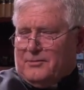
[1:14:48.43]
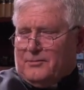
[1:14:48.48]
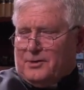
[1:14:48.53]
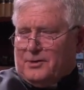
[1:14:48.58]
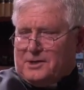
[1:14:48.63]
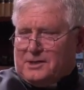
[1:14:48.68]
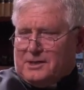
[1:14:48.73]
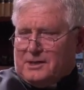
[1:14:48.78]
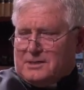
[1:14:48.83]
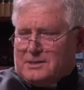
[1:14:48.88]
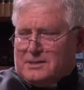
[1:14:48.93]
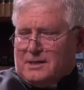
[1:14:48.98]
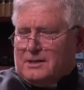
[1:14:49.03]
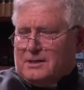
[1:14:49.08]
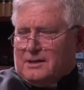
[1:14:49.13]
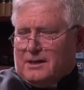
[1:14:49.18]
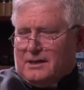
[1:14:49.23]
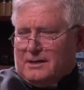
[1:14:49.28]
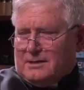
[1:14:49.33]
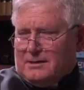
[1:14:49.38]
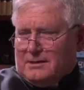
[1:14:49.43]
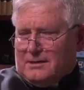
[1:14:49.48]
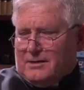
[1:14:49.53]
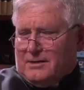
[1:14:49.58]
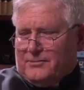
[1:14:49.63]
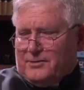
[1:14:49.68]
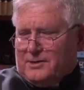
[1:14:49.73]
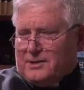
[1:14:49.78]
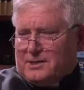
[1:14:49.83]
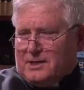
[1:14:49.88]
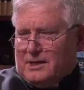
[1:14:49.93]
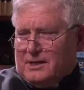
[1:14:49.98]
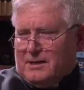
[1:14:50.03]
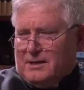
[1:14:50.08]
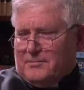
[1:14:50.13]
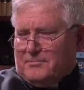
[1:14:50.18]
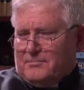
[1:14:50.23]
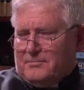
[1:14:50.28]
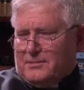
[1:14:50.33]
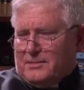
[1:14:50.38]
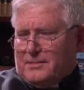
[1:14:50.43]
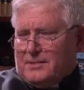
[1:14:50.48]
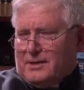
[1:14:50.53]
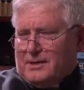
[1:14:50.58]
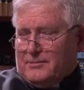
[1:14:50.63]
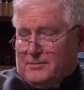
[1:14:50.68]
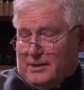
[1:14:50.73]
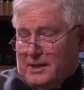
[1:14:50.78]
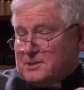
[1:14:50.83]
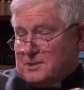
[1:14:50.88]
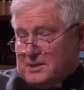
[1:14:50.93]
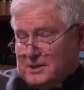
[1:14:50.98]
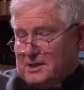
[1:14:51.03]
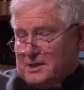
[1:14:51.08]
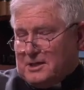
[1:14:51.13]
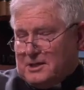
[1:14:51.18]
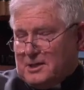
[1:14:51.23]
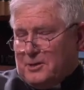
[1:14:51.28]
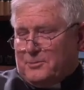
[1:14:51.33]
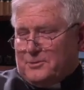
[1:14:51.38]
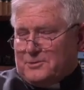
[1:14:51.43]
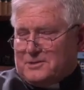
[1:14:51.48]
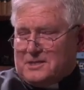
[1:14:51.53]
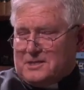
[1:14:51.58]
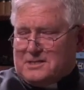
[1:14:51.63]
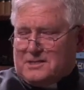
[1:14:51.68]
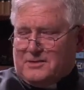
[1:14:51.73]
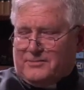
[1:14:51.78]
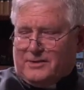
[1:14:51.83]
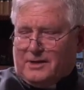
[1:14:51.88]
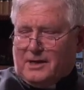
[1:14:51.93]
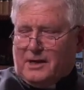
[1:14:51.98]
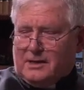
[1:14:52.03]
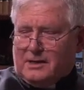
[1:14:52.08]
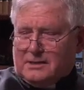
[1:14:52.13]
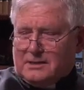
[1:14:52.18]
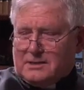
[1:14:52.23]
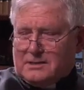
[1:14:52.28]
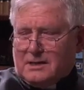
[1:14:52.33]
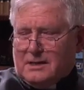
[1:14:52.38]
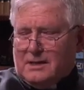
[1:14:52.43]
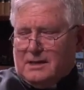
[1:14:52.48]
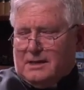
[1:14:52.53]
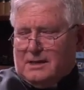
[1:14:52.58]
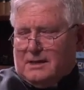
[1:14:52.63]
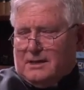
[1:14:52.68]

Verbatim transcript: We should say that every time, that's the concupiscence of the eyes,